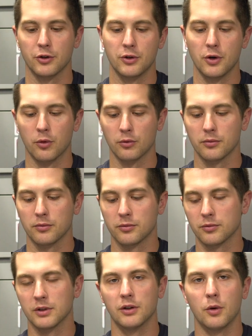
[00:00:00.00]
You don't
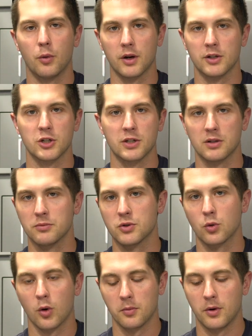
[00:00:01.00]
really wanna just
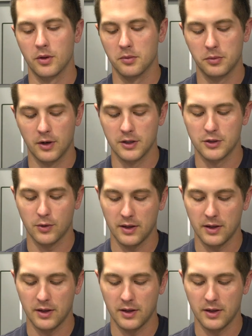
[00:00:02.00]
absorb all the blood,